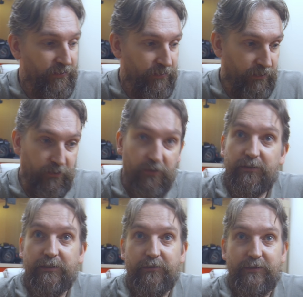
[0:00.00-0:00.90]
The
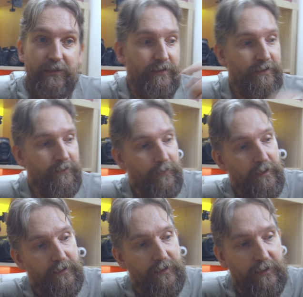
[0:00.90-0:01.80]
good news is
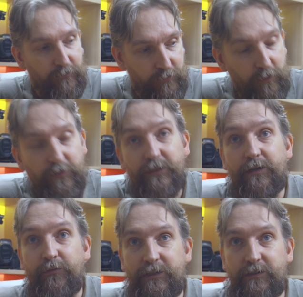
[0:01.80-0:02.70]
that Rode, in
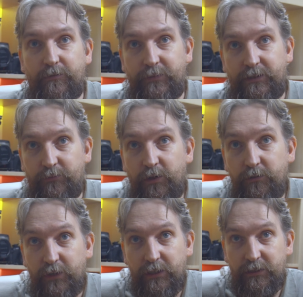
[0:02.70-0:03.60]
their wisdom, the
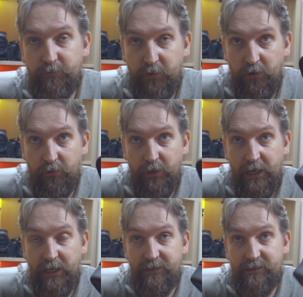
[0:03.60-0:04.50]
Røde Wireless Pro
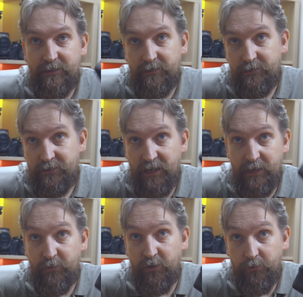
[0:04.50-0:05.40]
has
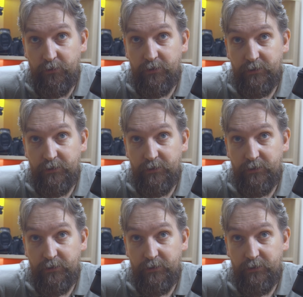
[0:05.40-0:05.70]
timecode.